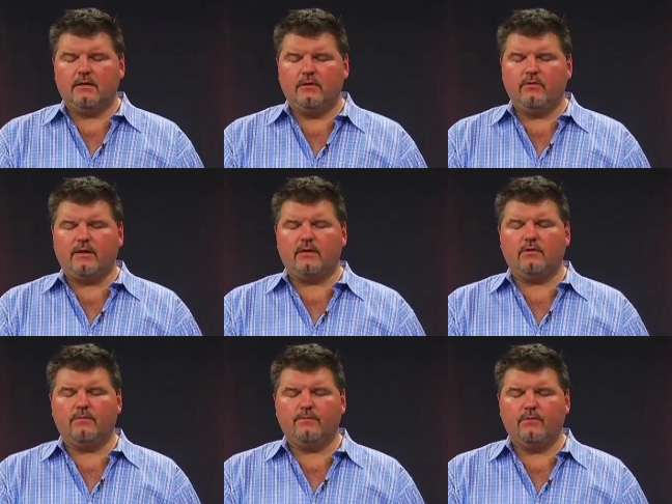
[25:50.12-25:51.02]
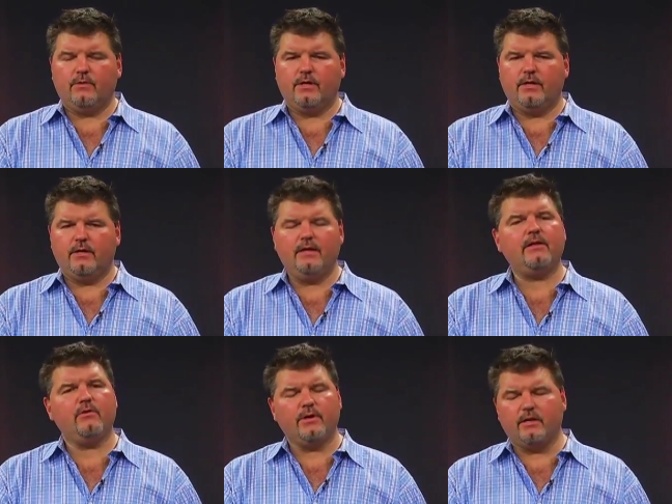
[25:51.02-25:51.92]
you, I don't know if you were, yeah,
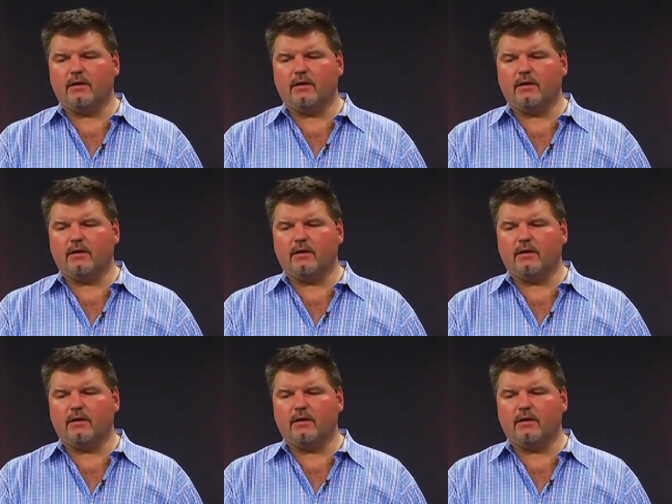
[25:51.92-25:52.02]
you were here.